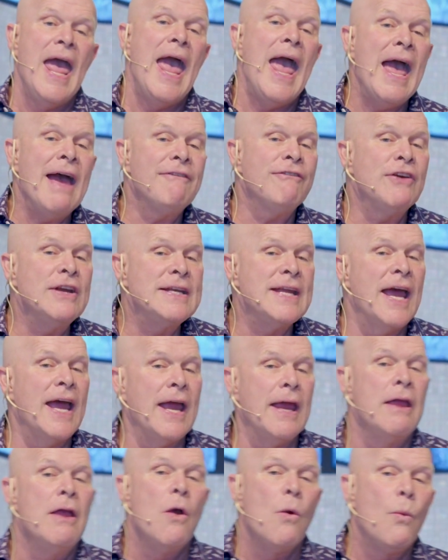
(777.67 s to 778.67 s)
Every
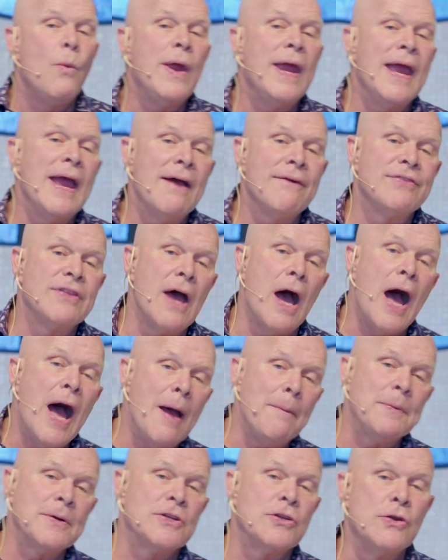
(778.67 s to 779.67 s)
day, we have the
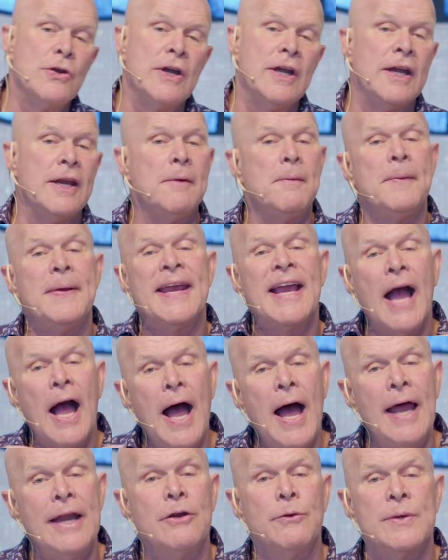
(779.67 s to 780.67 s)
opportunity to be
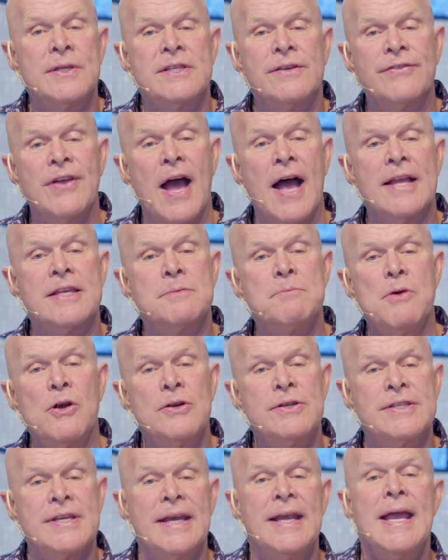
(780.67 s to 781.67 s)
conduits of God's
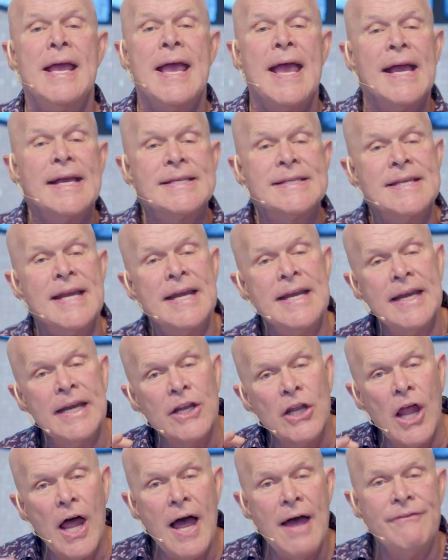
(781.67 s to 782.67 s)
mercy, extending
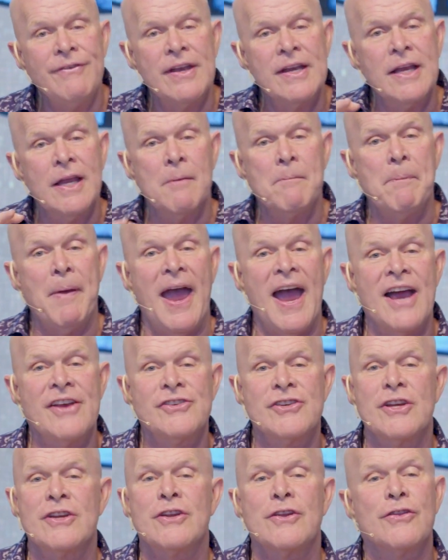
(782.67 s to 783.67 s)
love and
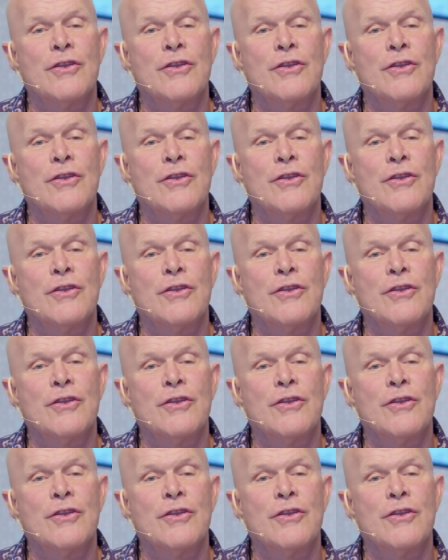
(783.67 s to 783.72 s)
compassion to